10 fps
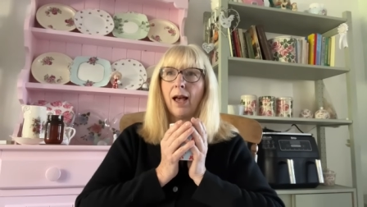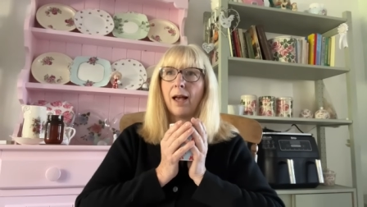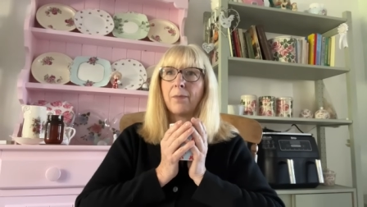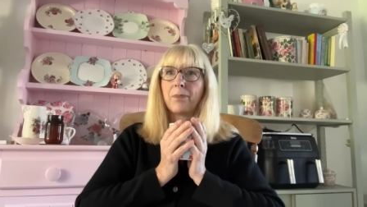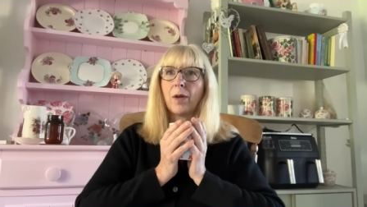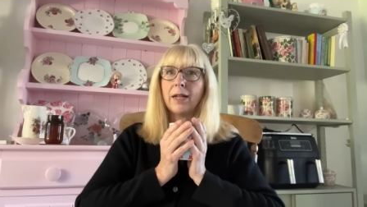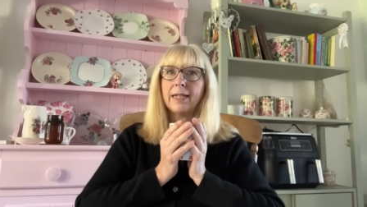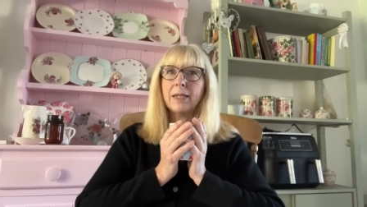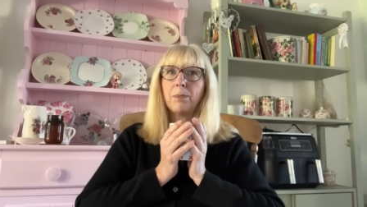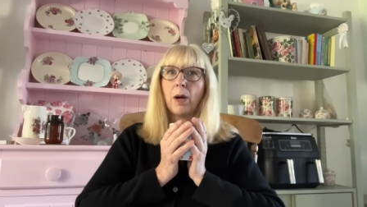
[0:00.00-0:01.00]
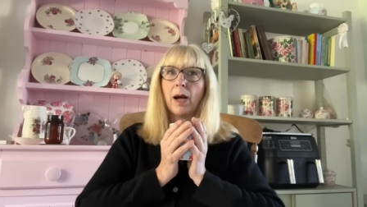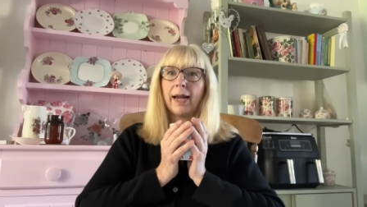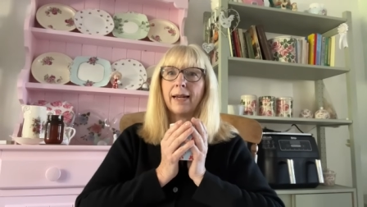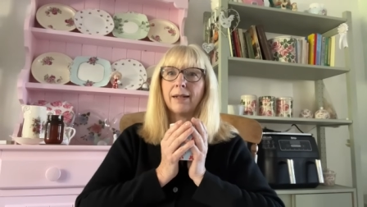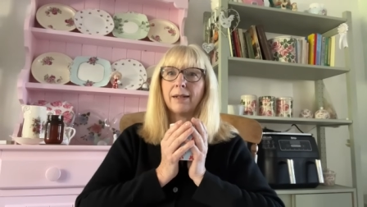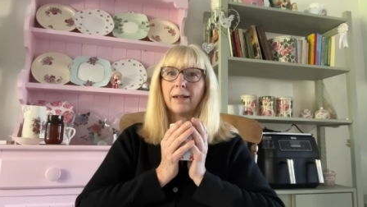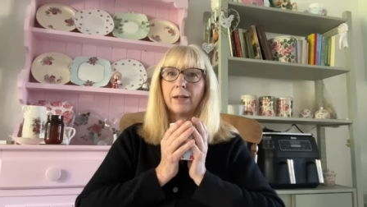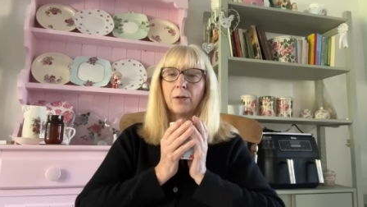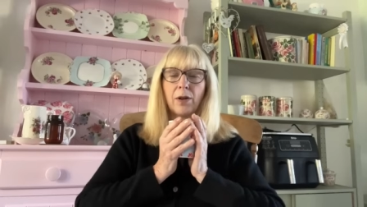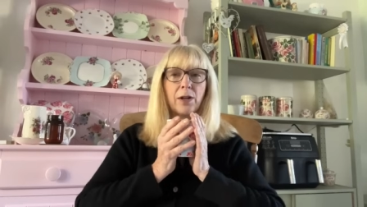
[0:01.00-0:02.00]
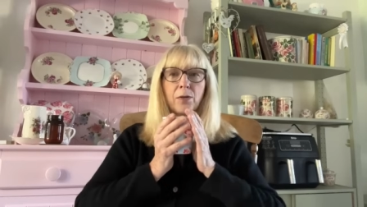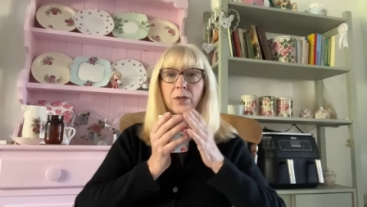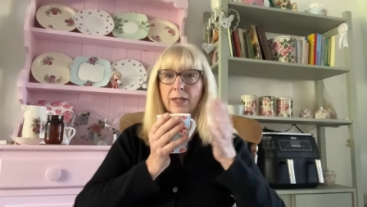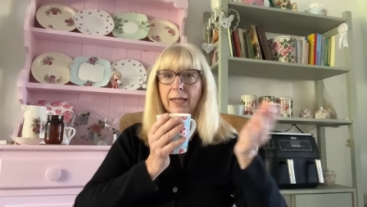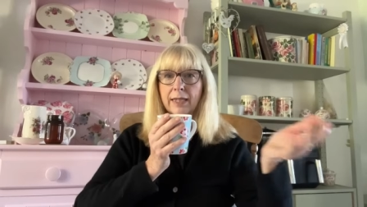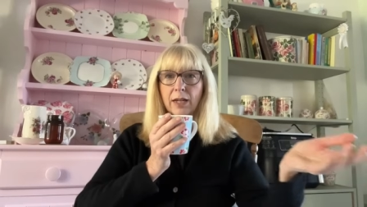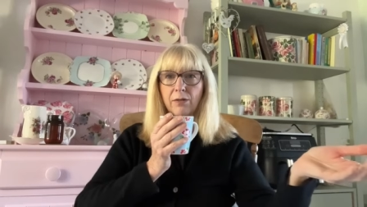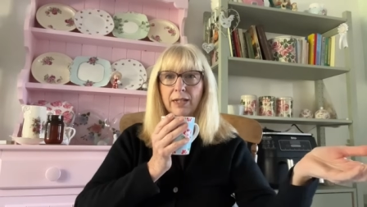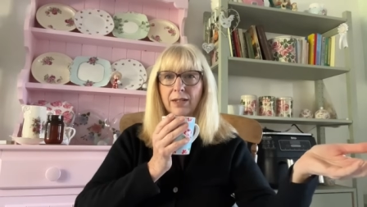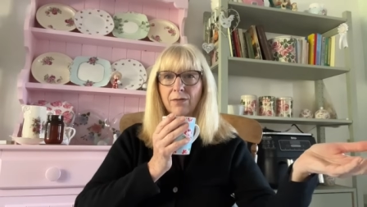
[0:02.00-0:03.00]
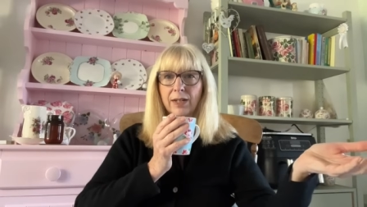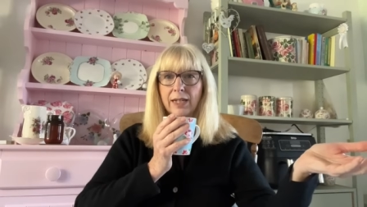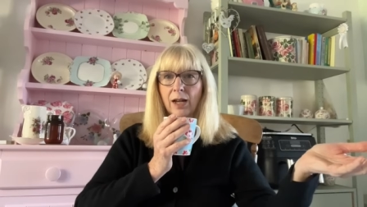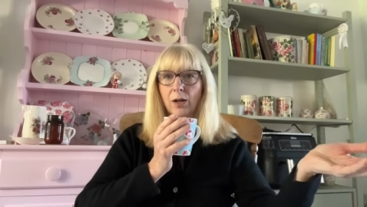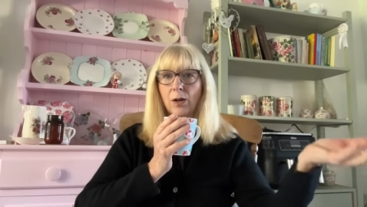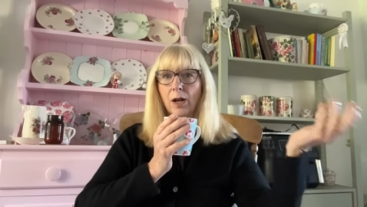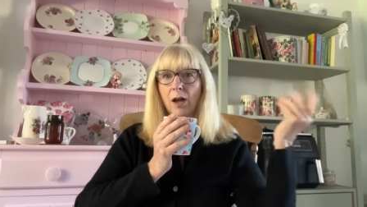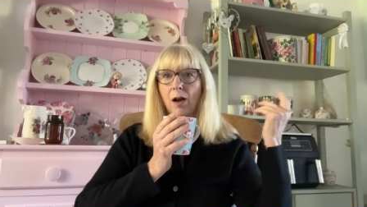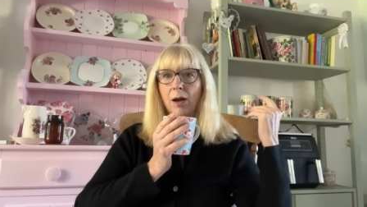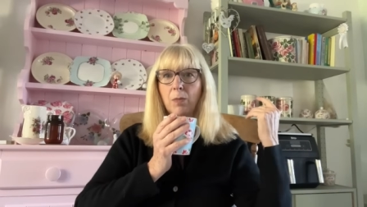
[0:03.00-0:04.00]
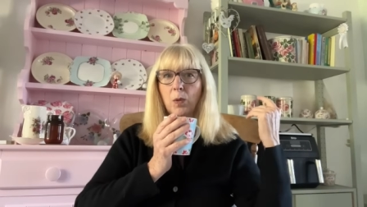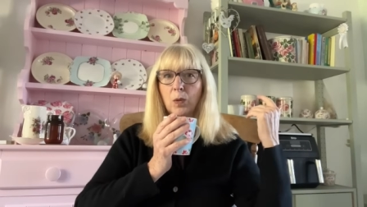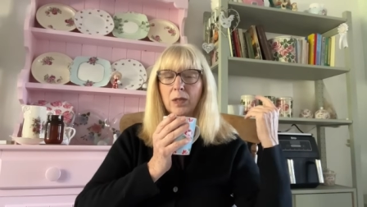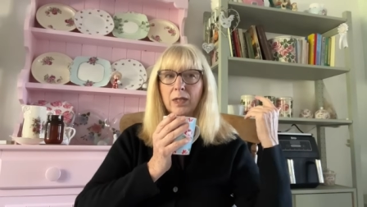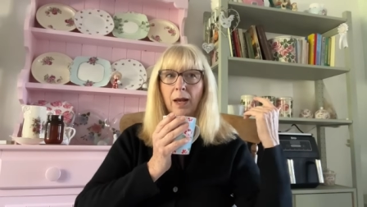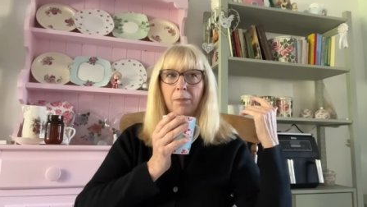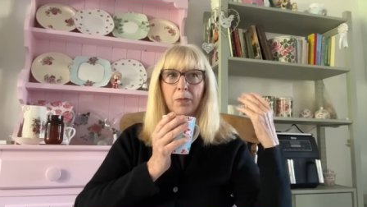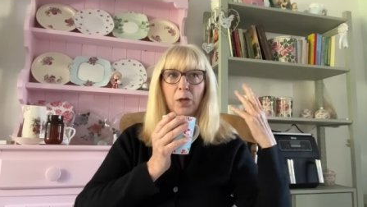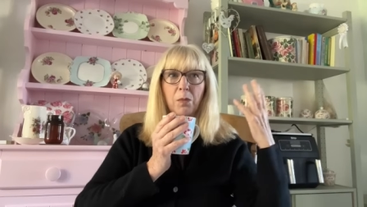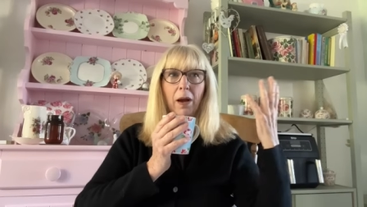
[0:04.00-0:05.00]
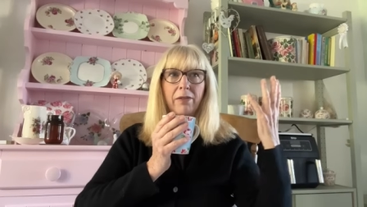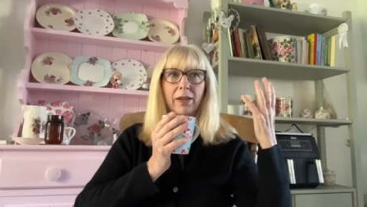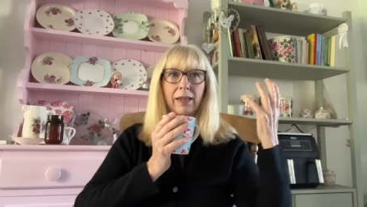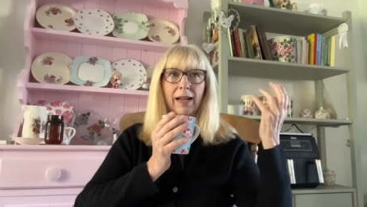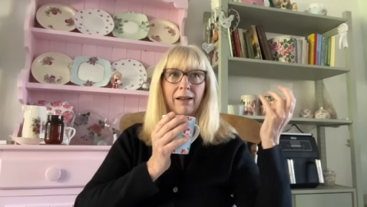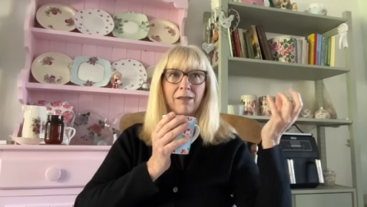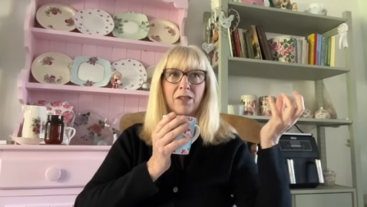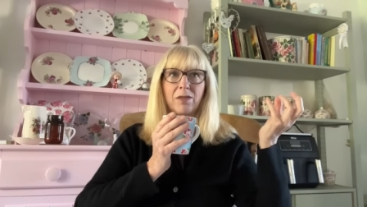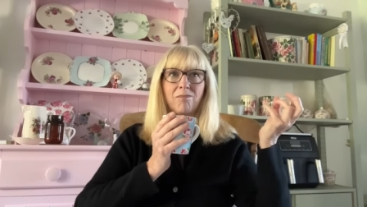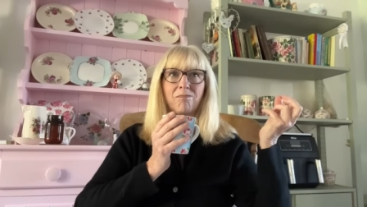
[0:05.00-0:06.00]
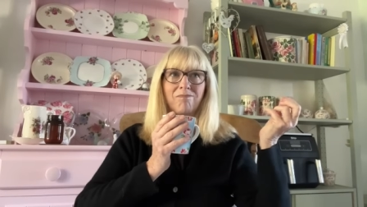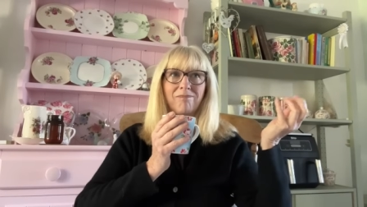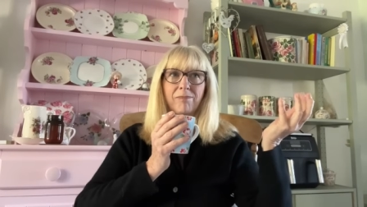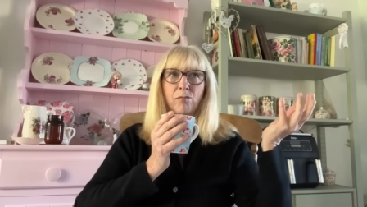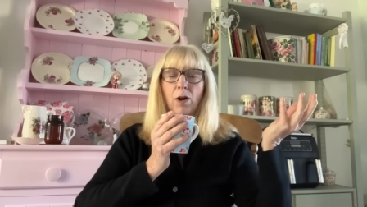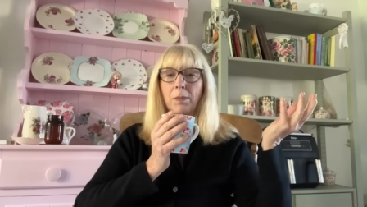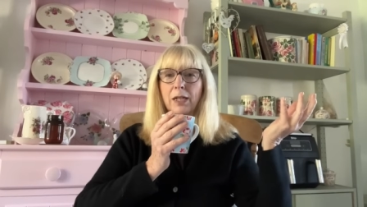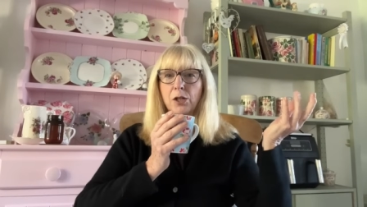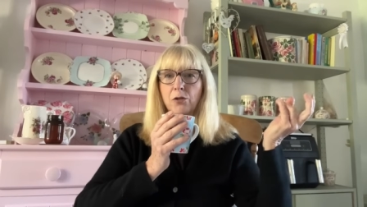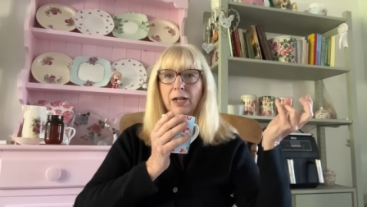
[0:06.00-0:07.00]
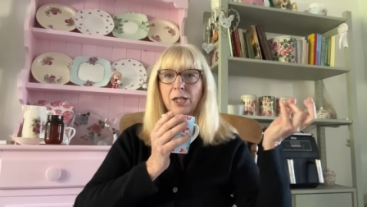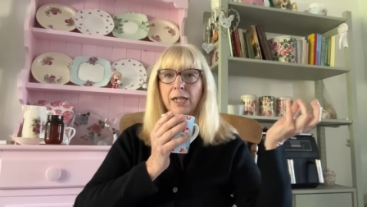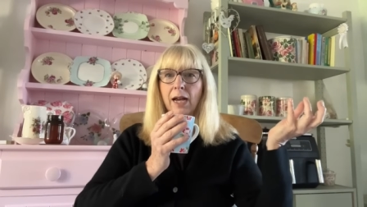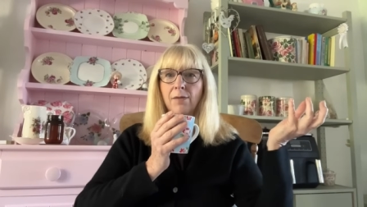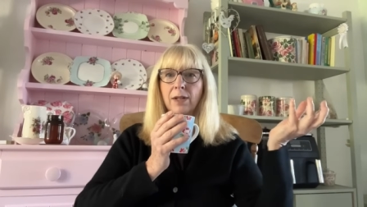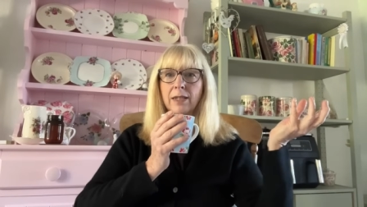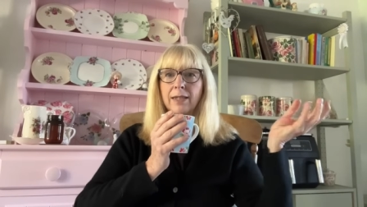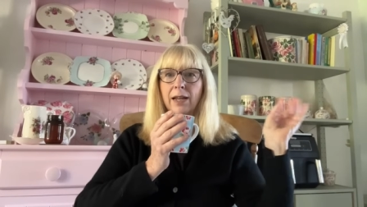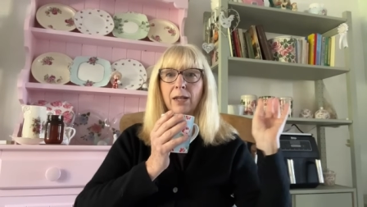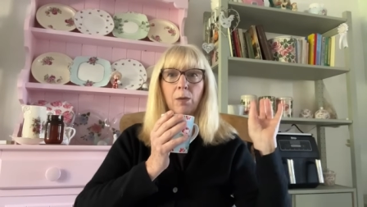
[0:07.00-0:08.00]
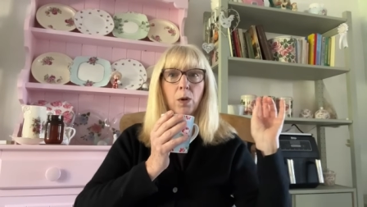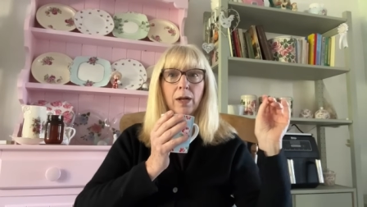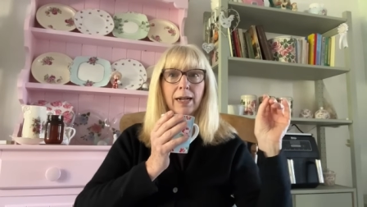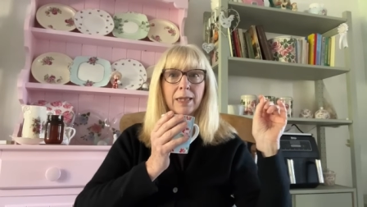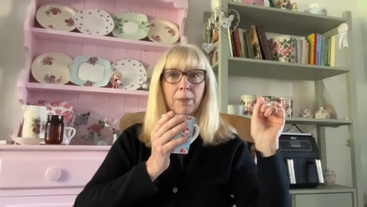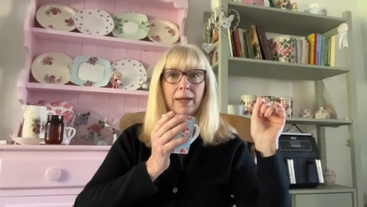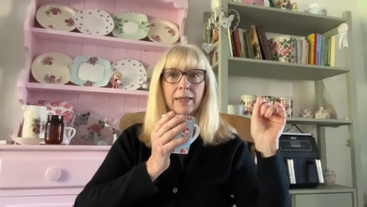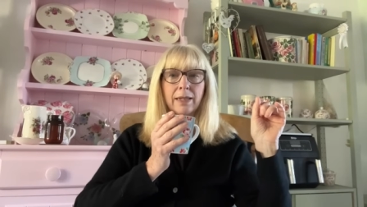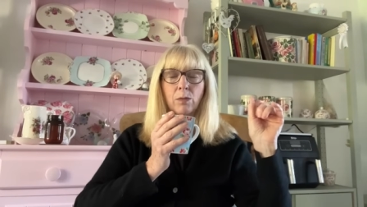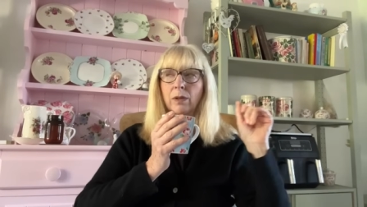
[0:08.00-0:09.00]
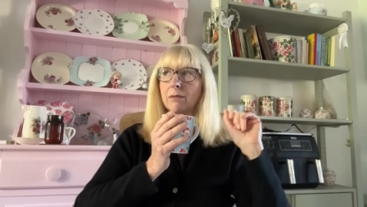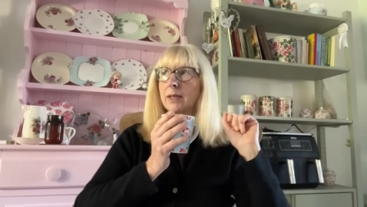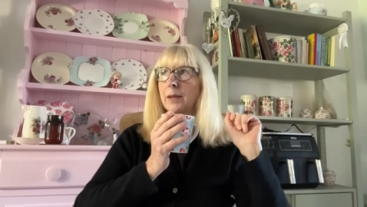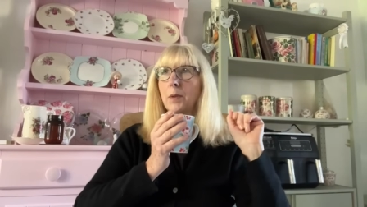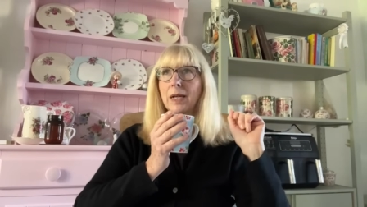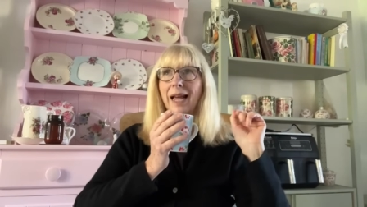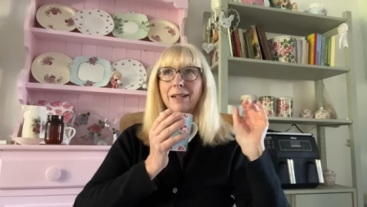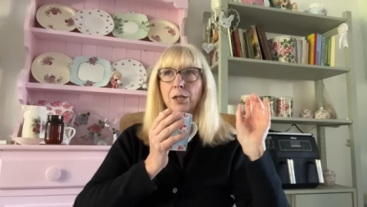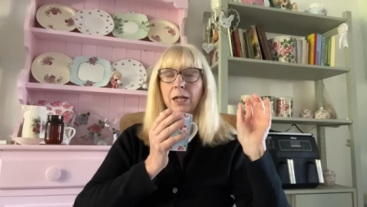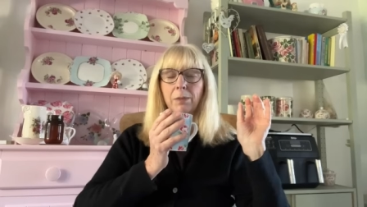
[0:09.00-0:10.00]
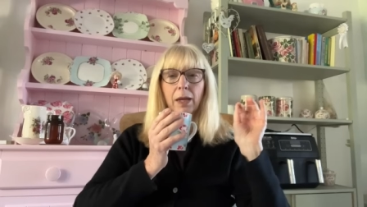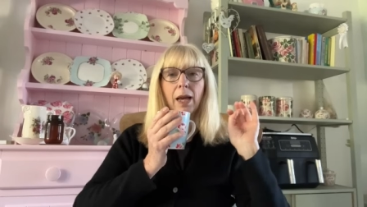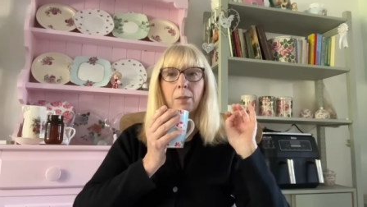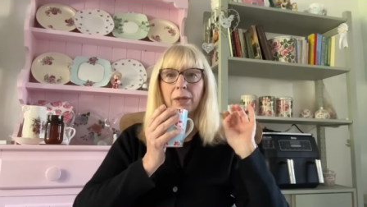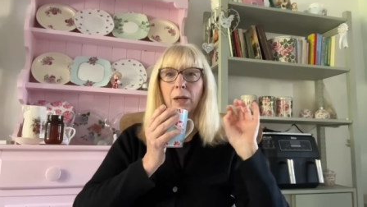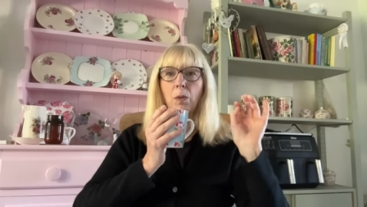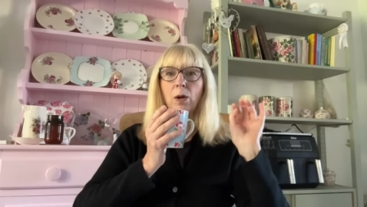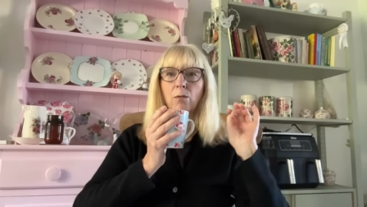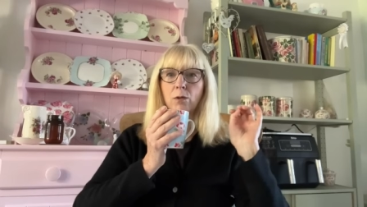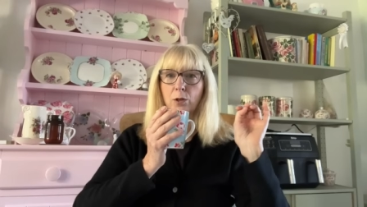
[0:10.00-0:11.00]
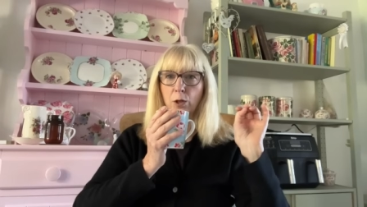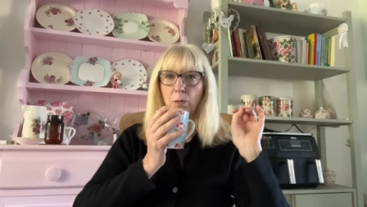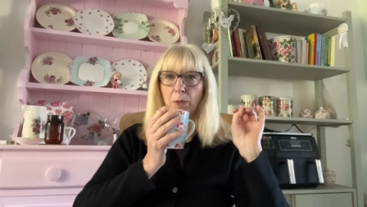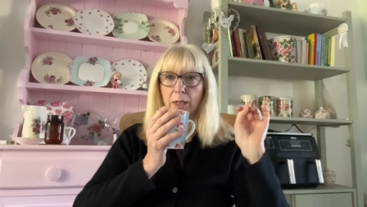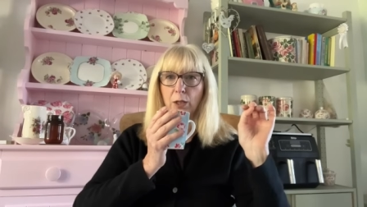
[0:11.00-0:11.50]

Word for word: I did buy, and you'll see this in a recent video, I bought some, you might think they're kind of rubbish stretchy covers, and they weren't expensive, so they weren't that cheap, but they weren't super